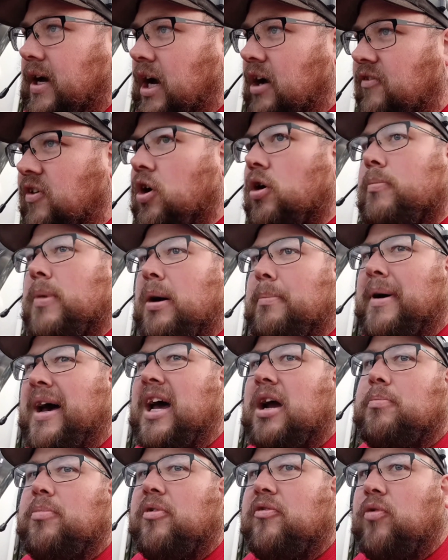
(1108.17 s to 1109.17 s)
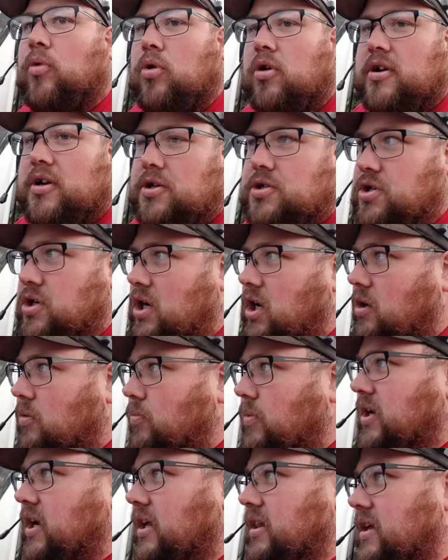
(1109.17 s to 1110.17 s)
I've hurt my back before in a truck
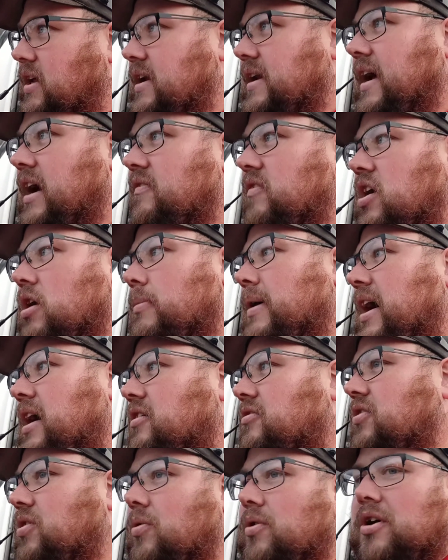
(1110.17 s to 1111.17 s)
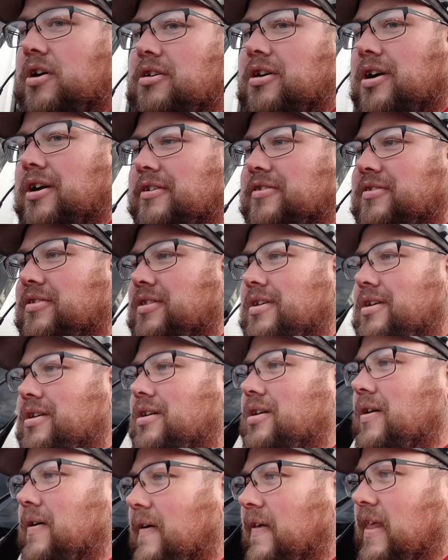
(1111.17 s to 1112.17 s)
when I didn't have airbags going across
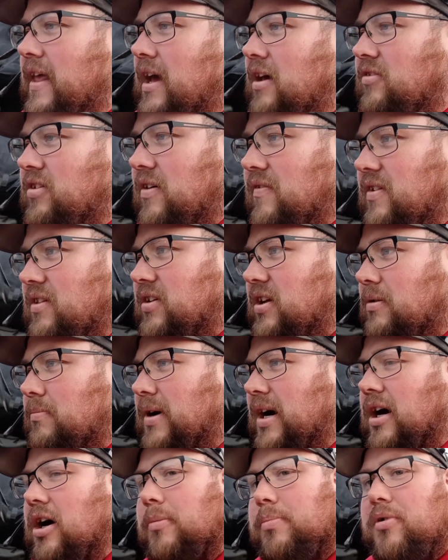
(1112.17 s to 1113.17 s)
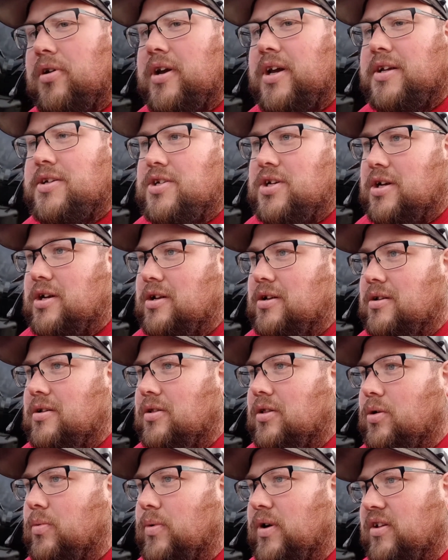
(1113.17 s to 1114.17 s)
the 17-mile bridge in
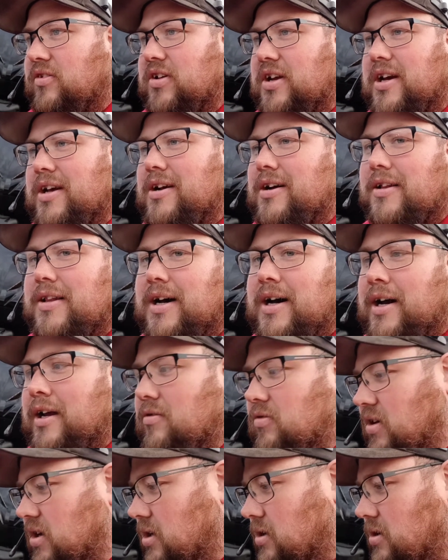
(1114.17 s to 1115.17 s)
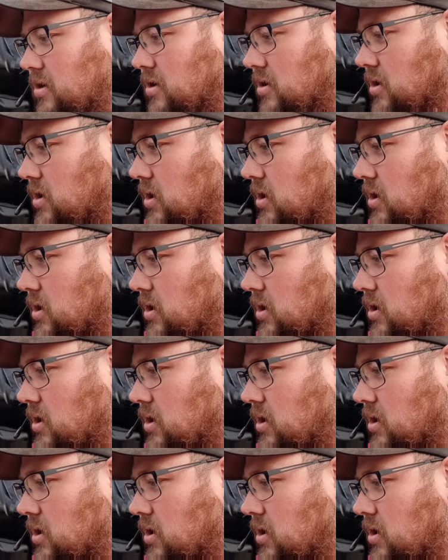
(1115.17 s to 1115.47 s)
Louisiana on I-10.